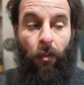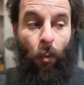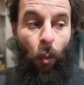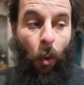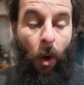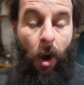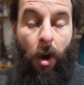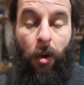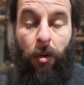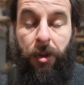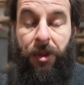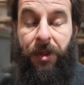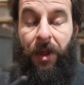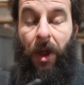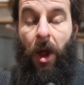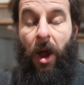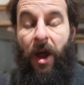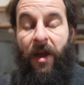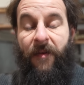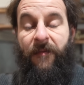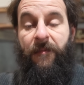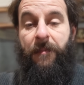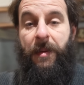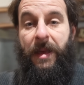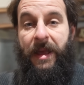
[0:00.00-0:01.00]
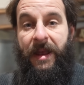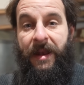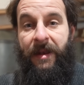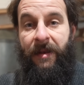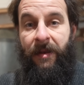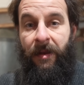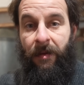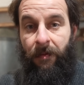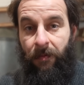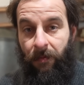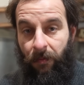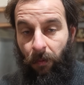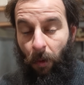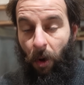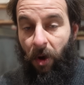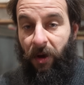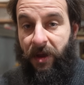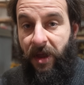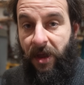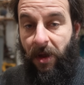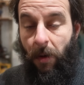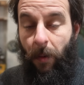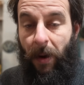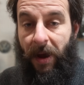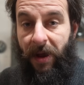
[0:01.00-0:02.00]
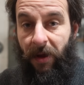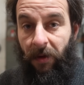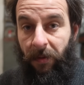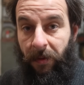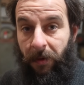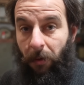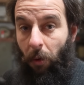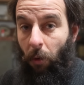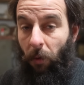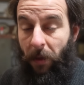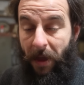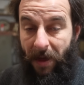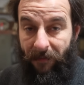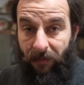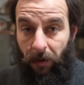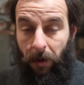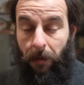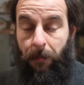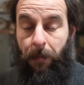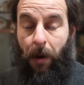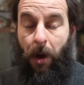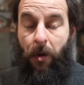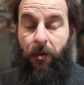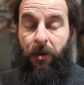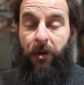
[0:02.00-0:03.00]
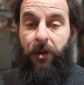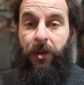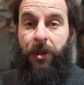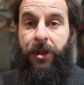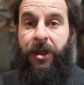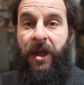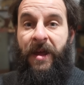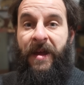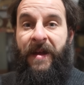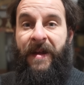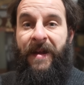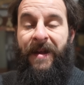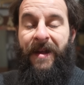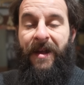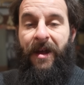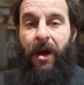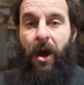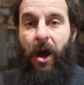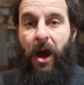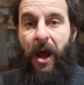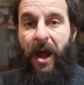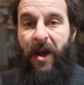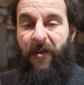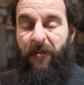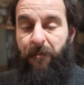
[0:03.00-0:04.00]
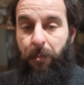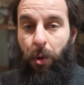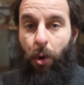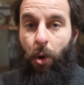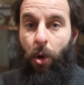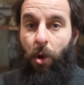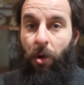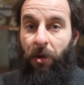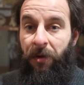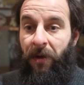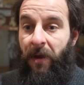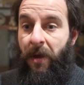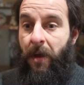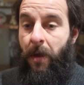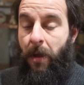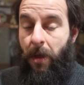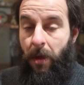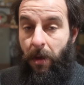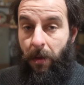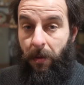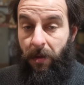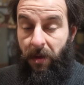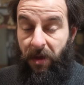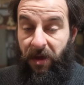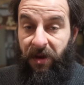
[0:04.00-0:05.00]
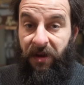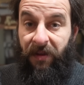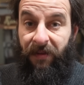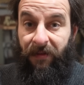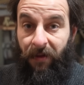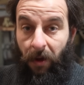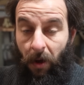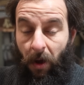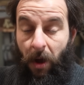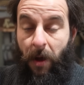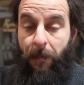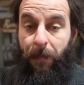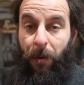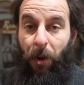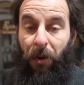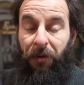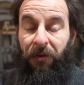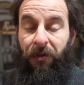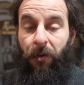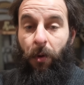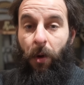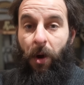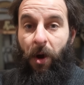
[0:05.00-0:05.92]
Whilst I've been working away on all the other components, I have poured an entire bottle